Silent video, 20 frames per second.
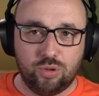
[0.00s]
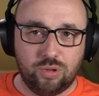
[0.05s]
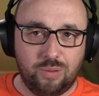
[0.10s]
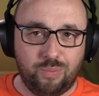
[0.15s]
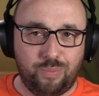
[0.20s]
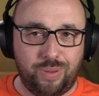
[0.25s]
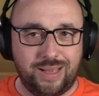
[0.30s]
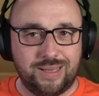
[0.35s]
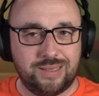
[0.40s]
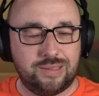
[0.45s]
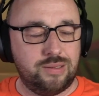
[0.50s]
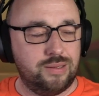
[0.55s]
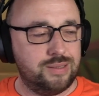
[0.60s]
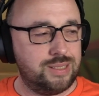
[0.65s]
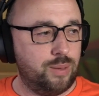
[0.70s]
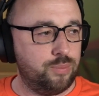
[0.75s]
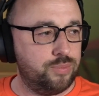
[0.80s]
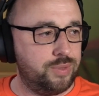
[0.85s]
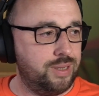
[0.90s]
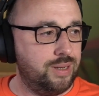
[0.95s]
pays
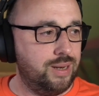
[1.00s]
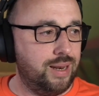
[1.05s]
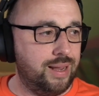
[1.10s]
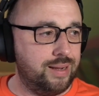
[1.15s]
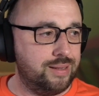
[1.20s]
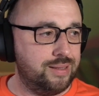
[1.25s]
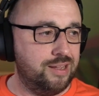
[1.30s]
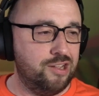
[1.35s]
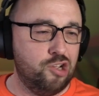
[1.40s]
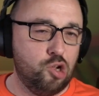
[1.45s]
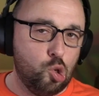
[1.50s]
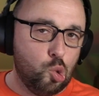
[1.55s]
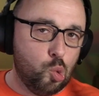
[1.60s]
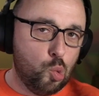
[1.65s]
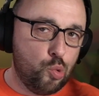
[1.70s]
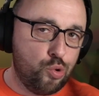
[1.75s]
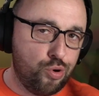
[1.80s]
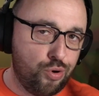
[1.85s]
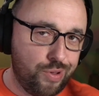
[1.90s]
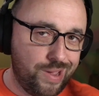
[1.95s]
something like the
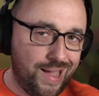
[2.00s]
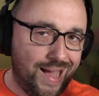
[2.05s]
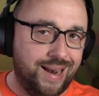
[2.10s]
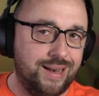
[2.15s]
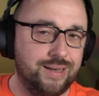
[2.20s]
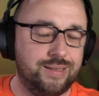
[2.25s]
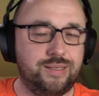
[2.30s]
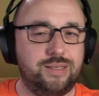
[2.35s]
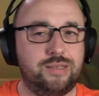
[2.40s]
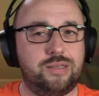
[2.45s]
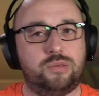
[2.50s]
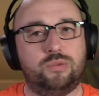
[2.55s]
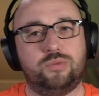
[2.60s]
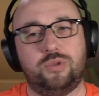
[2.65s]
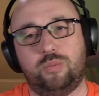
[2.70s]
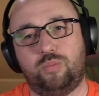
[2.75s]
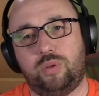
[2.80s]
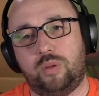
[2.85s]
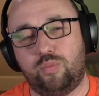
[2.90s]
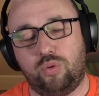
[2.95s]
royalties of
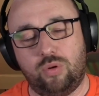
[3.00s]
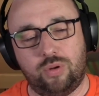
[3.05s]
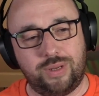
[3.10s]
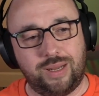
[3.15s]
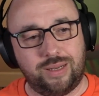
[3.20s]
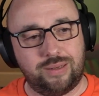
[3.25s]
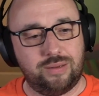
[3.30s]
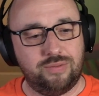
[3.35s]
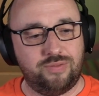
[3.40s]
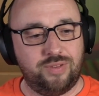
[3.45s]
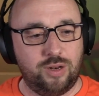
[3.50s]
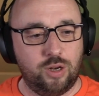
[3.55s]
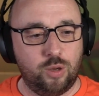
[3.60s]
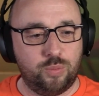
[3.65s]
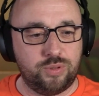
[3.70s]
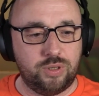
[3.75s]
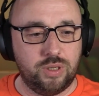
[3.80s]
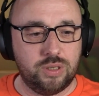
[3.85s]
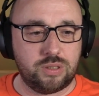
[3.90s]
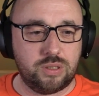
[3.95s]
the people that
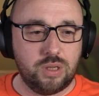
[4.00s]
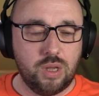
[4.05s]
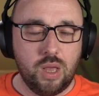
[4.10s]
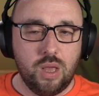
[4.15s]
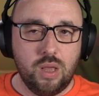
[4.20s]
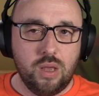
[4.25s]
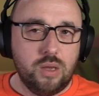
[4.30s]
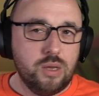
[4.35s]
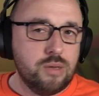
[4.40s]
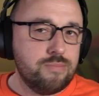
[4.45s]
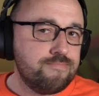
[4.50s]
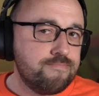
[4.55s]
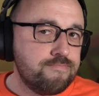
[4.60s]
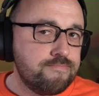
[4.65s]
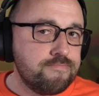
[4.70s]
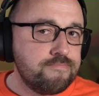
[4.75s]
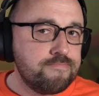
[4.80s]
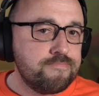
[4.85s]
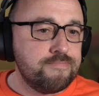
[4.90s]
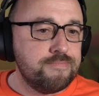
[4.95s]
developed this.
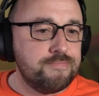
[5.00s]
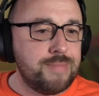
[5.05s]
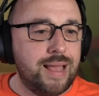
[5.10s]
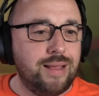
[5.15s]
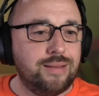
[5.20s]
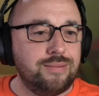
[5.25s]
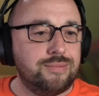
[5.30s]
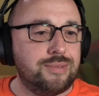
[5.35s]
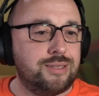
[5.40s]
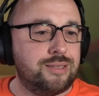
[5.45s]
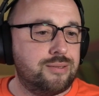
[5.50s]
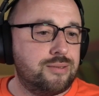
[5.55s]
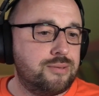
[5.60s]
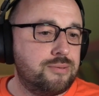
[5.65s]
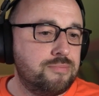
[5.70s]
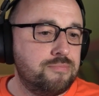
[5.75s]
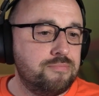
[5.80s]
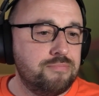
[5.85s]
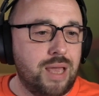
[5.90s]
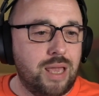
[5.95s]
And
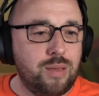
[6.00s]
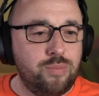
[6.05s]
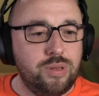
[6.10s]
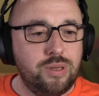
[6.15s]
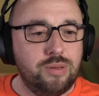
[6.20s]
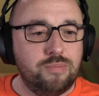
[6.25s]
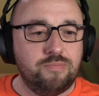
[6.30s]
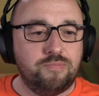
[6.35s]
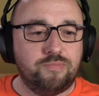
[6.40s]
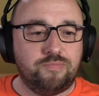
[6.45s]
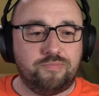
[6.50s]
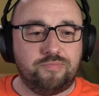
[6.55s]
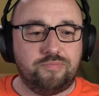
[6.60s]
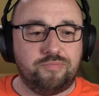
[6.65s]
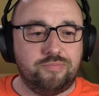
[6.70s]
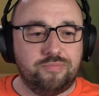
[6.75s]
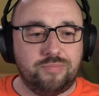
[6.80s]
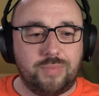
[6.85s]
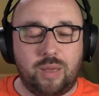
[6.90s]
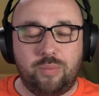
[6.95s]
maybe
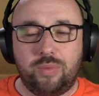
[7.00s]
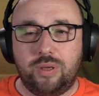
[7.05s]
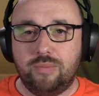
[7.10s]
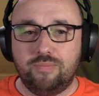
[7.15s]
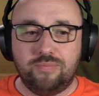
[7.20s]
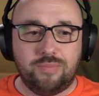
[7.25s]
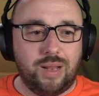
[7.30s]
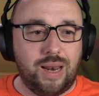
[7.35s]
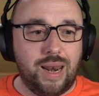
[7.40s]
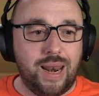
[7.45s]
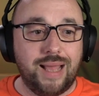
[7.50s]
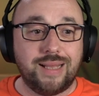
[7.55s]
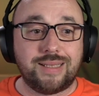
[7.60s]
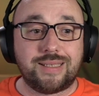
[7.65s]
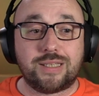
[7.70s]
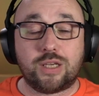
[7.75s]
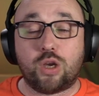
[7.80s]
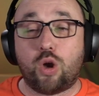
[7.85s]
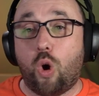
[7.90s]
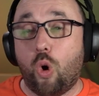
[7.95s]
maybe.
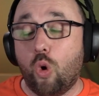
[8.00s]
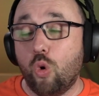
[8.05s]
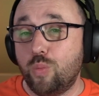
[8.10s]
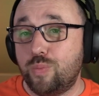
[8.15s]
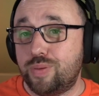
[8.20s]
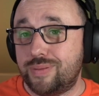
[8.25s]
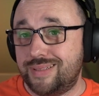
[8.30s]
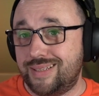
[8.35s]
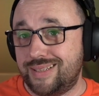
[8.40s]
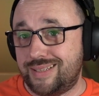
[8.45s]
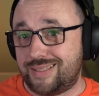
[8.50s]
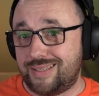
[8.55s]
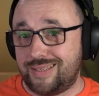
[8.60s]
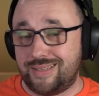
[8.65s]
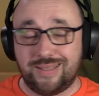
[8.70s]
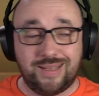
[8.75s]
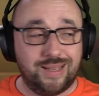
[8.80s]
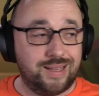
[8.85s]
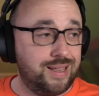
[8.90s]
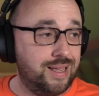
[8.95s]
Let's hope this
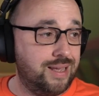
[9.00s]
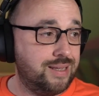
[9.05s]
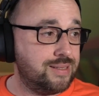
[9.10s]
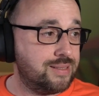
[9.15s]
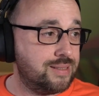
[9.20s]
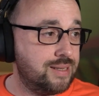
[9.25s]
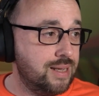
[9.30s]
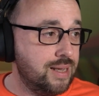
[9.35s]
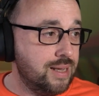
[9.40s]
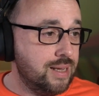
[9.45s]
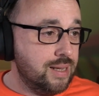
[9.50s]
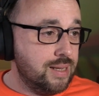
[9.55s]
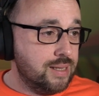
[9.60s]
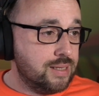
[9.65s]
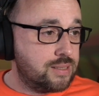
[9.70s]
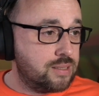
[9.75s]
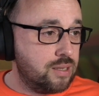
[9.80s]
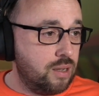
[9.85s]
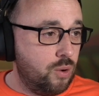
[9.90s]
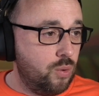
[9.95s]
is the case.
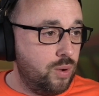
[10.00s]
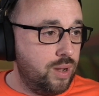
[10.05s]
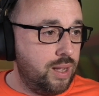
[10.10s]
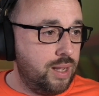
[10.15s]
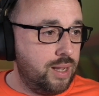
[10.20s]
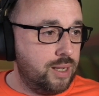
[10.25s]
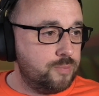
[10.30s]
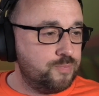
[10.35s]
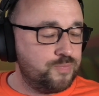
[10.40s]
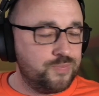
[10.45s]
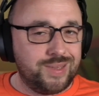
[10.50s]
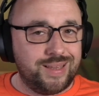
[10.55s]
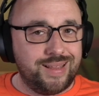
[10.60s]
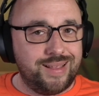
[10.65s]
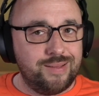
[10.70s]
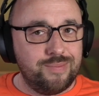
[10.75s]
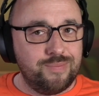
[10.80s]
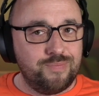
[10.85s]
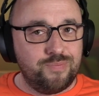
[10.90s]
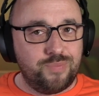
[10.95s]
So, um,
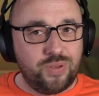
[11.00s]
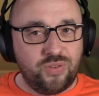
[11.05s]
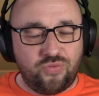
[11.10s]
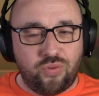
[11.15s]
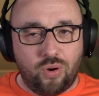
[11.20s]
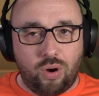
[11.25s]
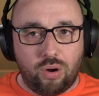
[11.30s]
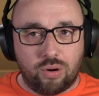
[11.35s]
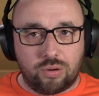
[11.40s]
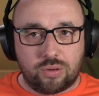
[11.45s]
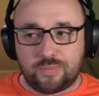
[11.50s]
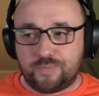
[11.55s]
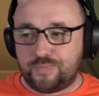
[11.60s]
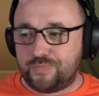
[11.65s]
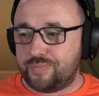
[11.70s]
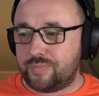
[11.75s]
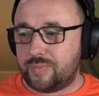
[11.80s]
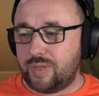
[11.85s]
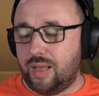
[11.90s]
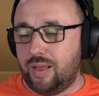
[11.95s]
before
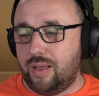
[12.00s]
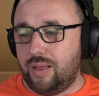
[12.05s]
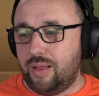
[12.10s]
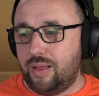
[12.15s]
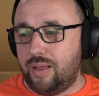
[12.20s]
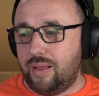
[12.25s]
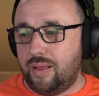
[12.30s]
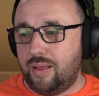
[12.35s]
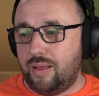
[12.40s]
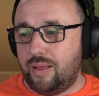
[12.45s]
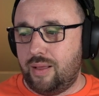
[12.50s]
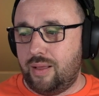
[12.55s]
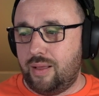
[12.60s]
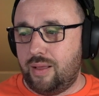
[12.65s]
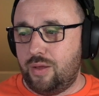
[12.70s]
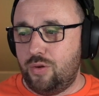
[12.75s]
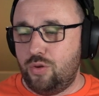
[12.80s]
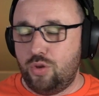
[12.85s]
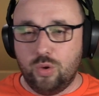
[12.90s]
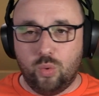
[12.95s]

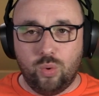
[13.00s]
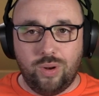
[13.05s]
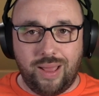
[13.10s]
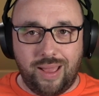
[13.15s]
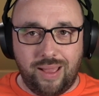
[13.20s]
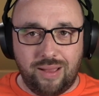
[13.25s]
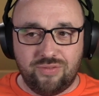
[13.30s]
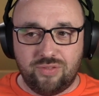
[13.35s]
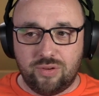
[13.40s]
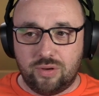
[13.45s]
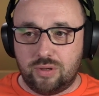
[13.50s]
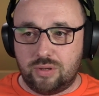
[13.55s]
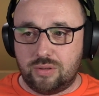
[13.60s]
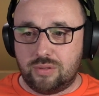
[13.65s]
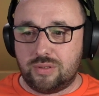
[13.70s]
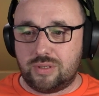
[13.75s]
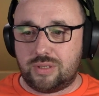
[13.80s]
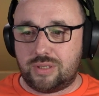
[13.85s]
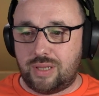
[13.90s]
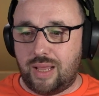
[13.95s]
uh, you will
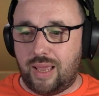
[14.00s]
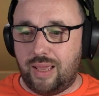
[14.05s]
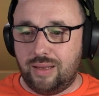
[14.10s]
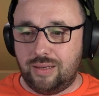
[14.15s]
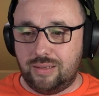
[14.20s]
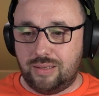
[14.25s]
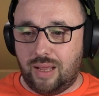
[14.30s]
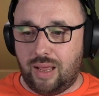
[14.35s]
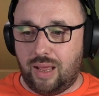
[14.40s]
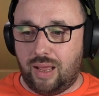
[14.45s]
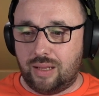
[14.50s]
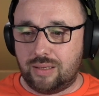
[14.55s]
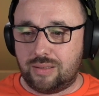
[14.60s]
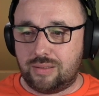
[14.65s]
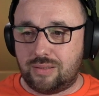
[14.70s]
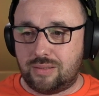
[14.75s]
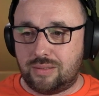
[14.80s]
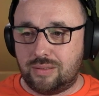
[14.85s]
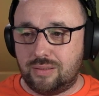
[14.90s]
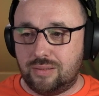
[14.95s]
ever say that
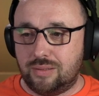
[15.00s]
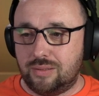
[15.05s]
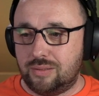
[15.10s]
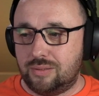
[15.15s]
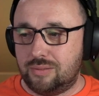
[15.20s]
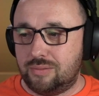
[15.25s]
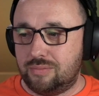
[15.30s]
uh,